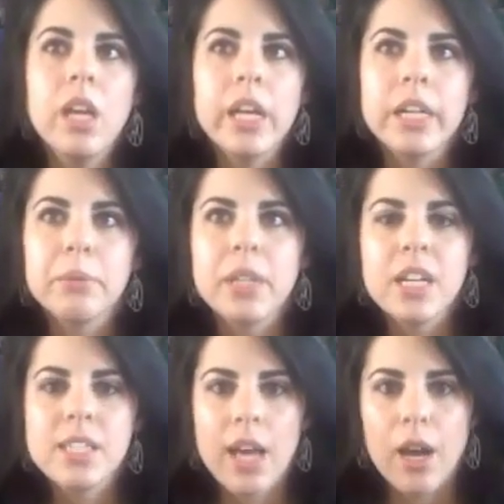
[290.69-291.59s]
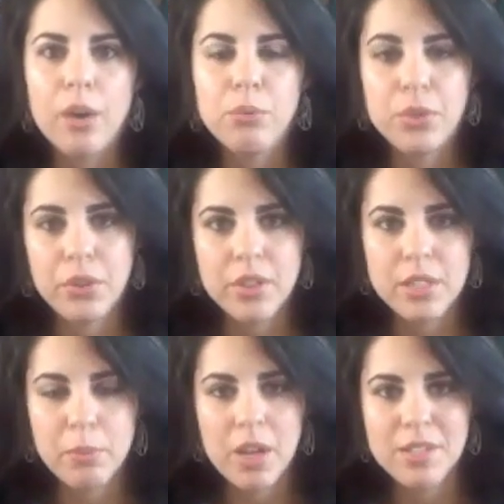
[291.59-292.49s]
And I realized how futile
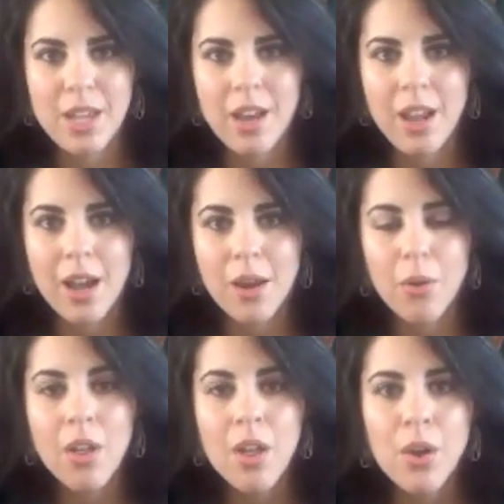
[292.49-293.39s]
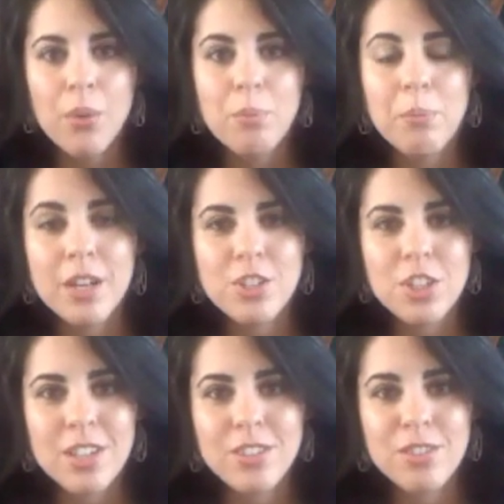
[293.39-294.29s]
this was, and how much
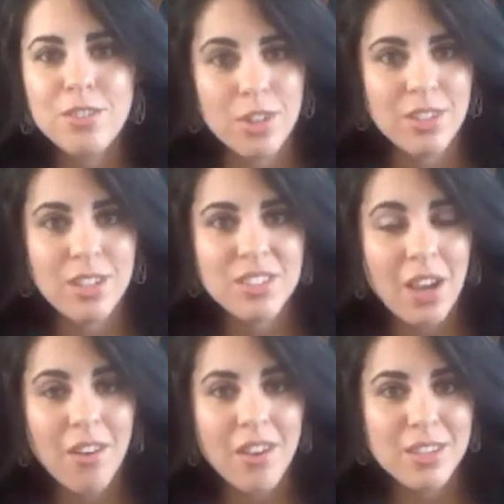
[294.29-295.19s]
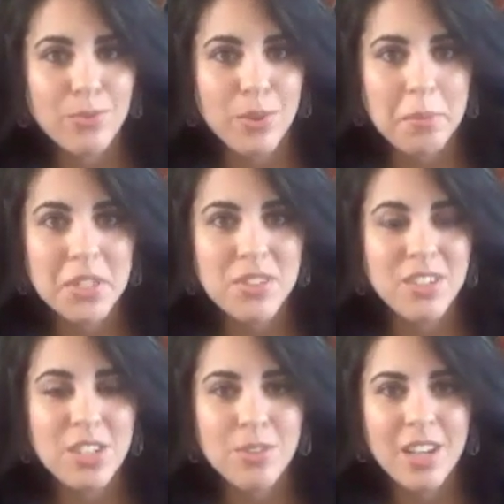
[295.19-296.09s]
it's stressing us out as females
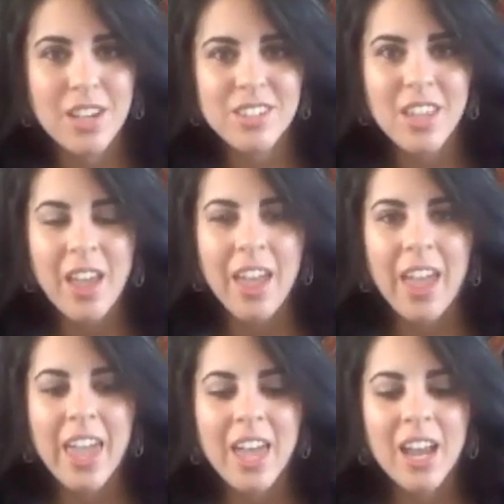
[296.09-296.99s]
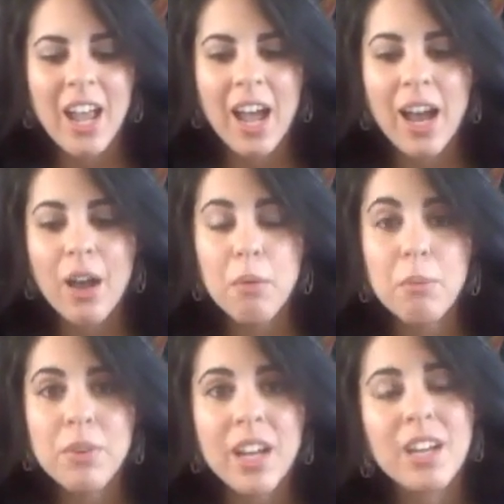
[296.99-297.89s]
to do this, and how
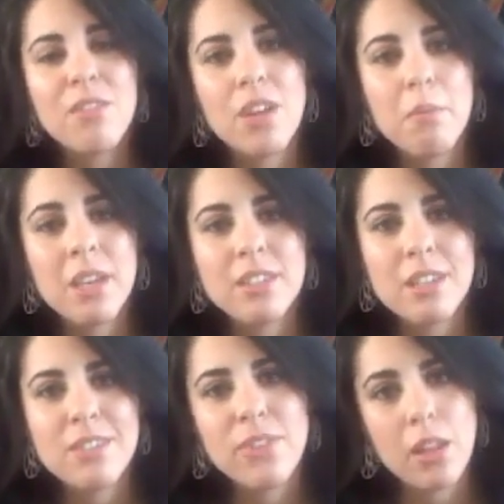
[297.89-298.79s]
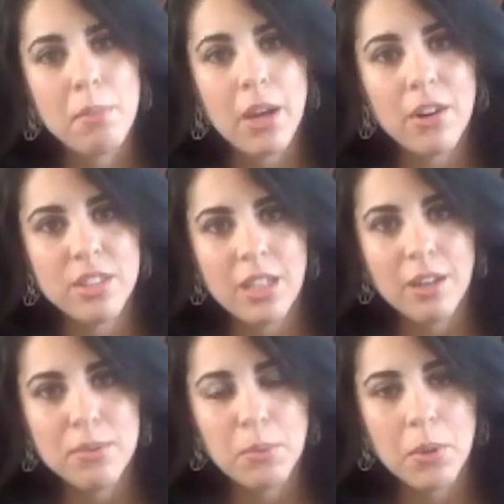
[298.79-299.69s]
negative that makes us feel about
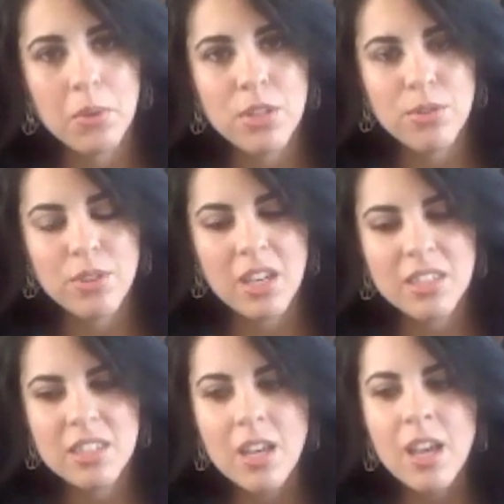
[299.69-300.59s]
ourselves when we do this.